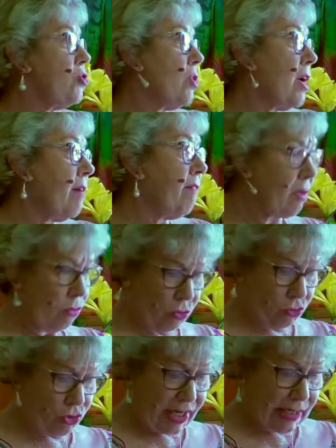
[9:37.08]
driving,
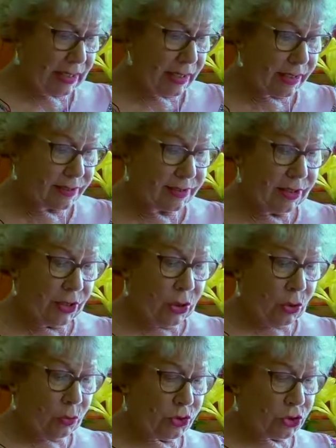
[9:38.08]
or drunkenness,
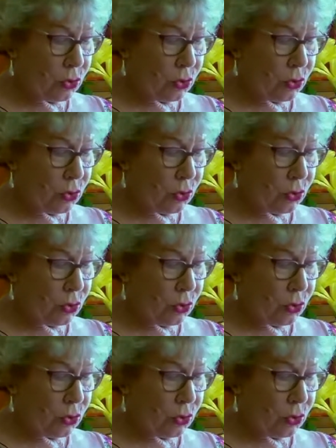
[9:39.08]
which